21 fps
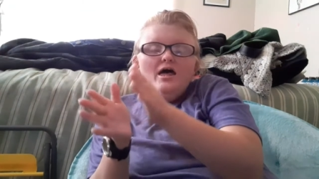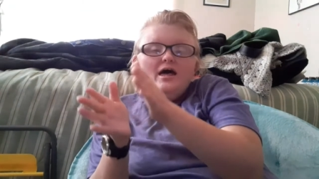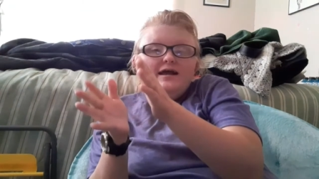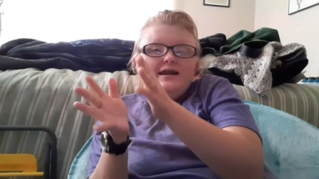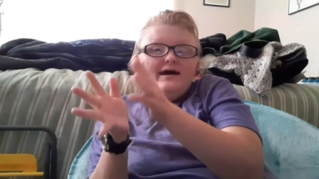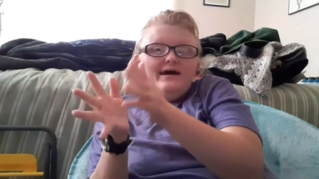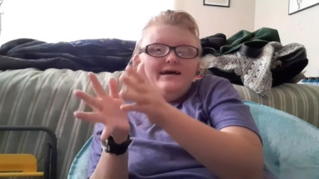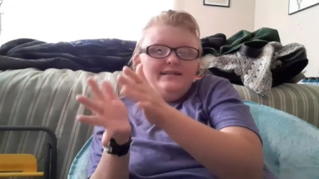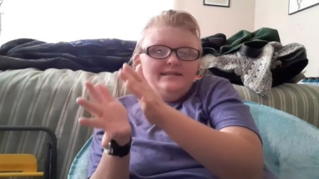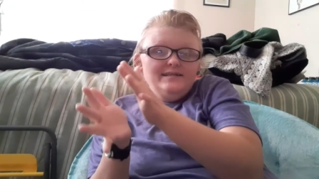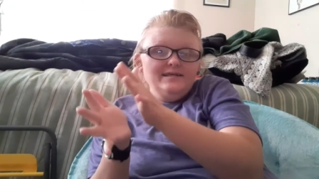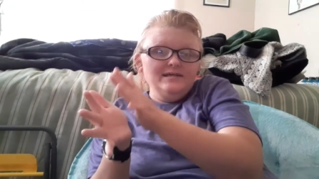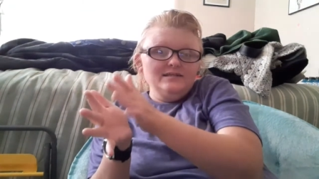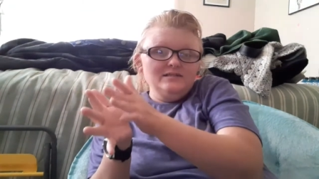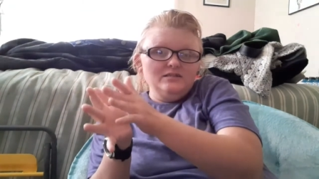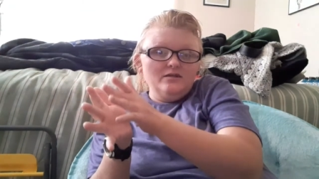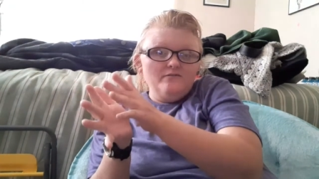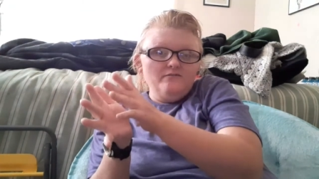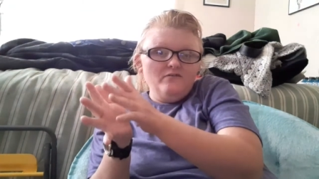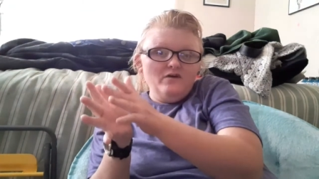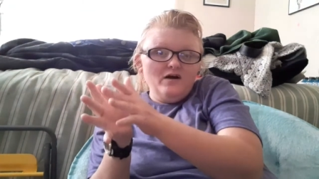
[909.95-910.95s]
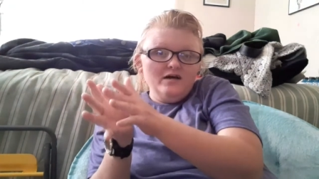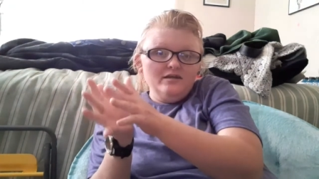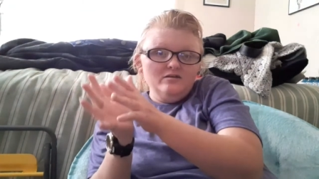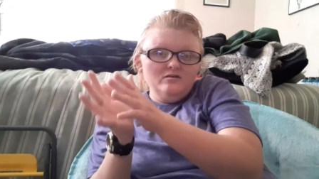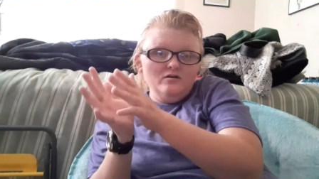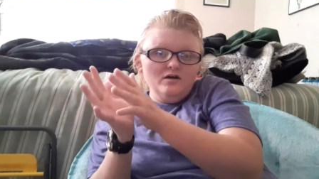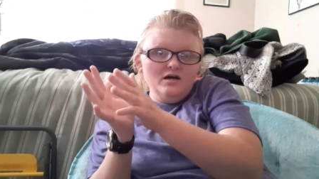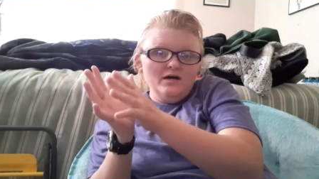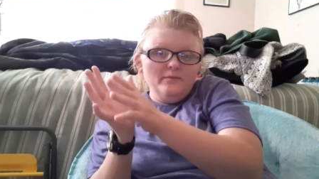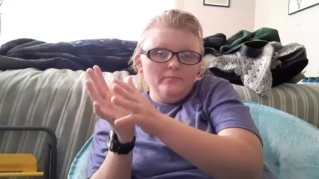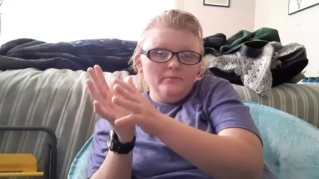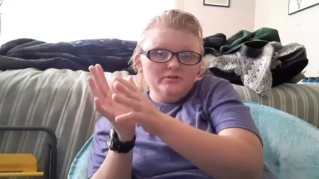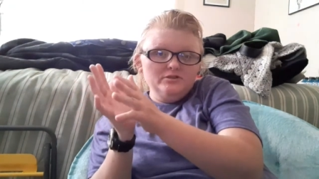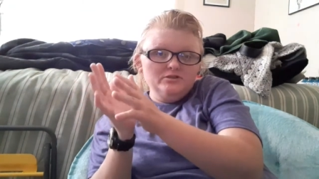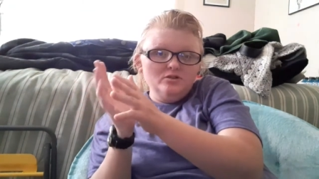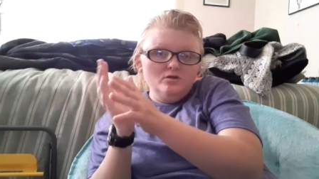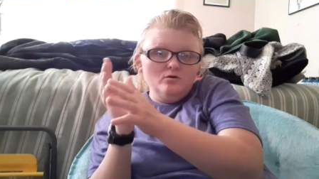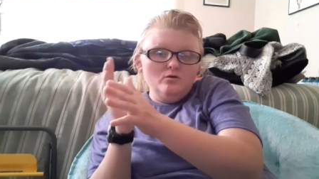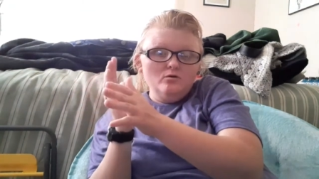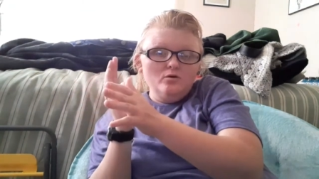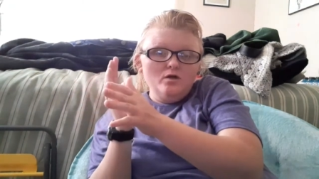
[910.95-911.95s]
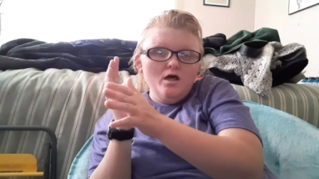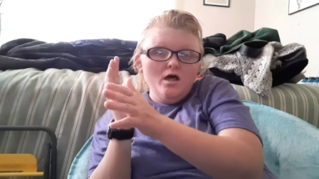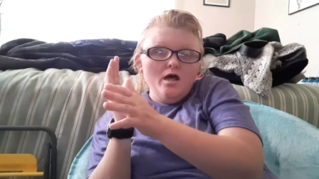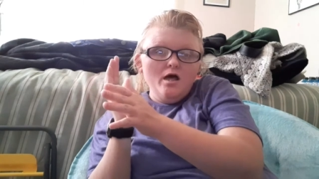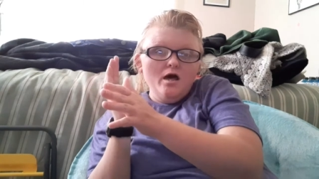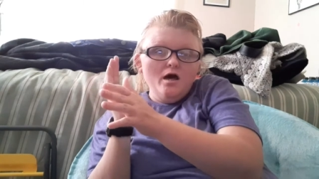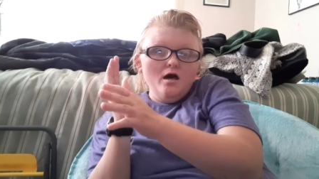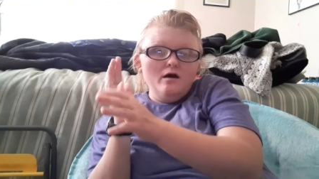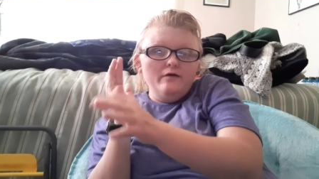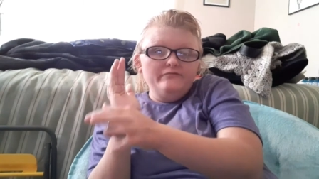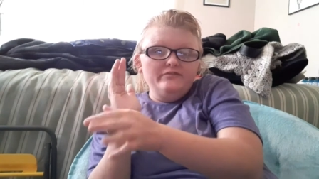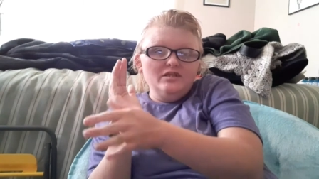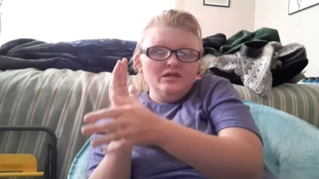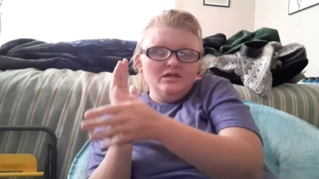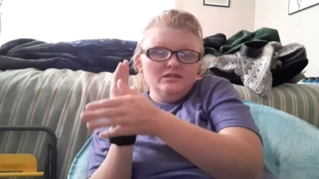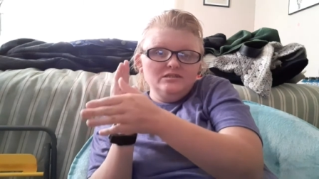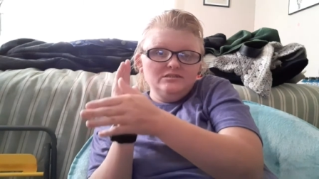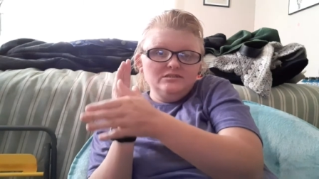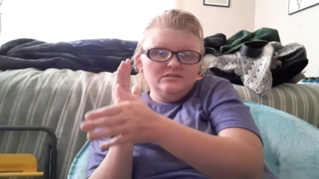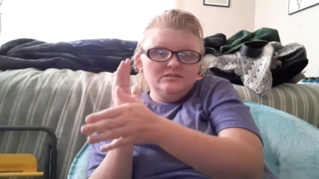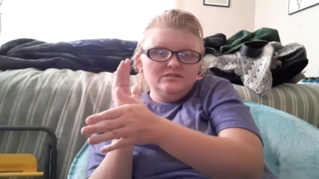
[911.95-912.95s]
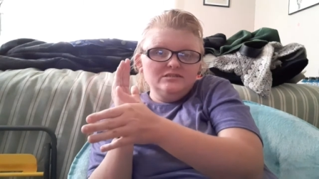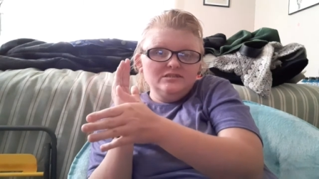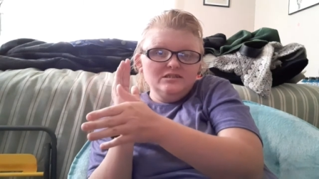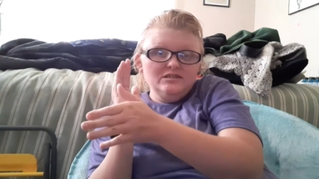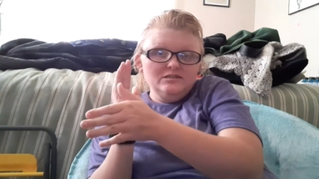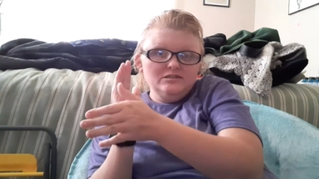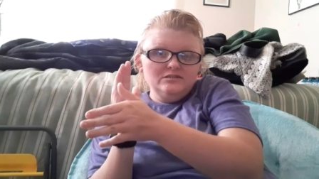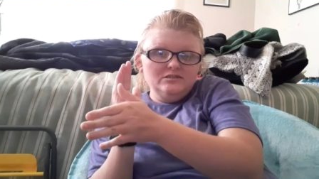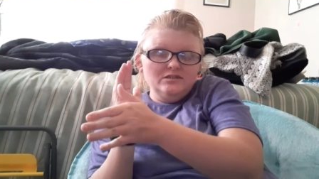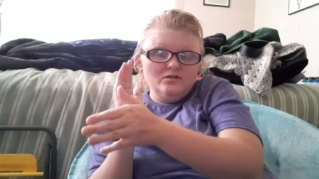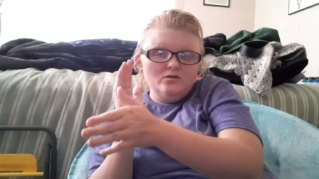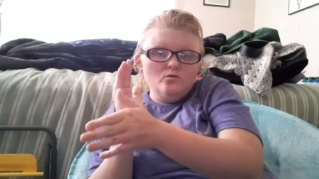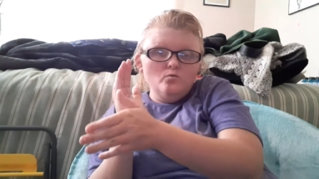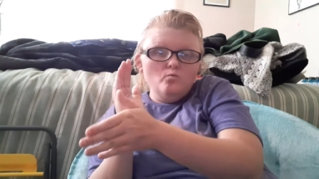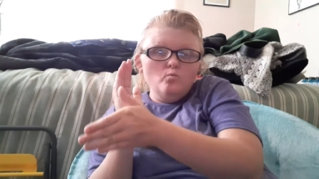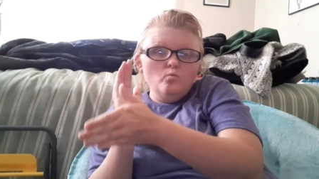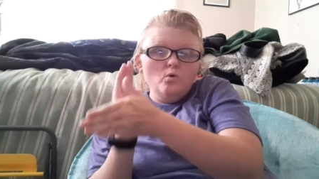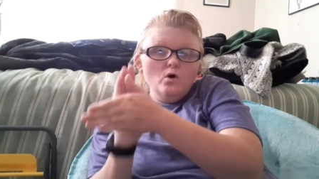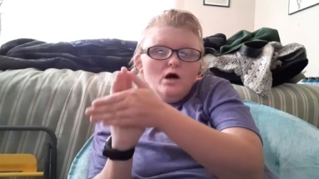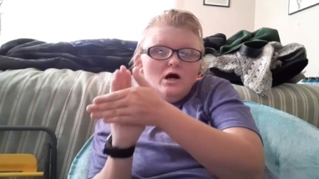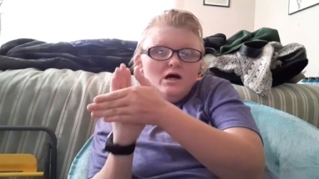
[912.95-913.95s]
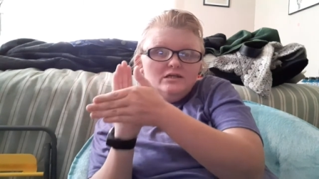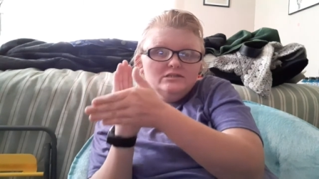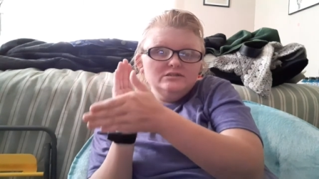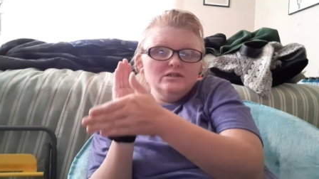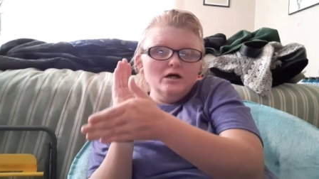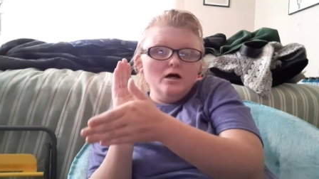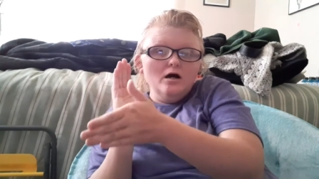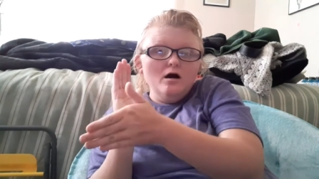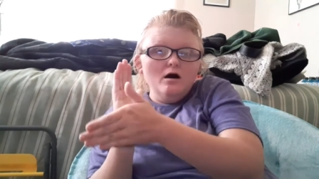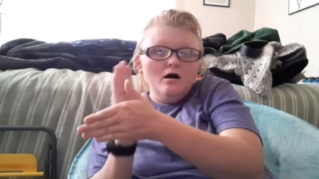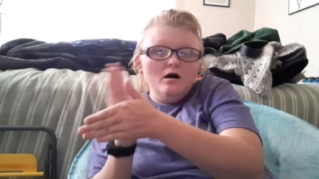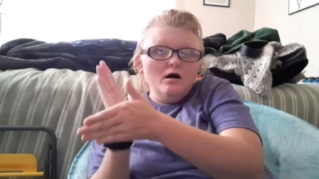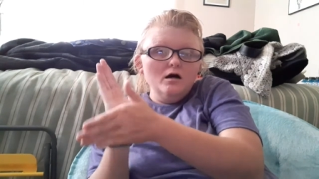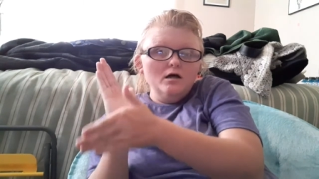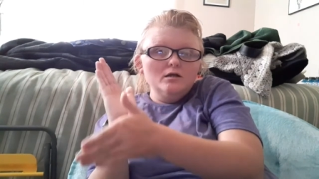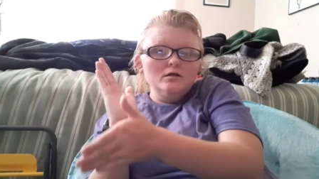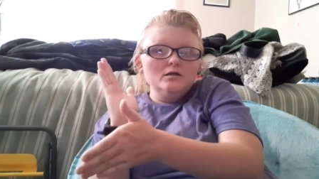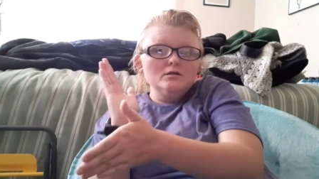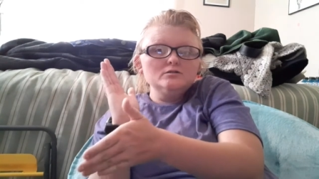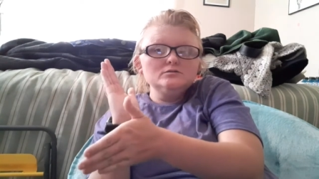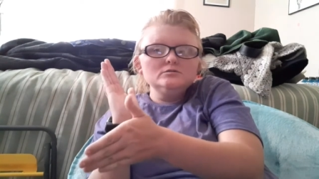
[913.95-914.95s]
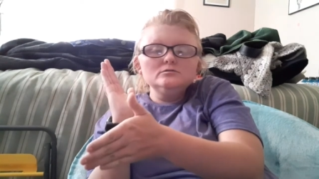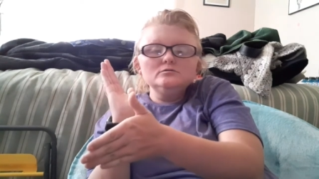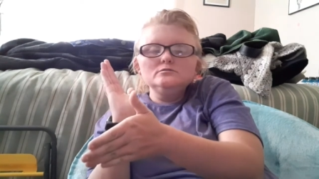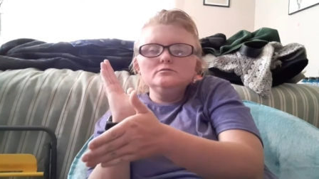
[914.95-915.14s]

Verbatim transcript: And I think the final episode of this season was on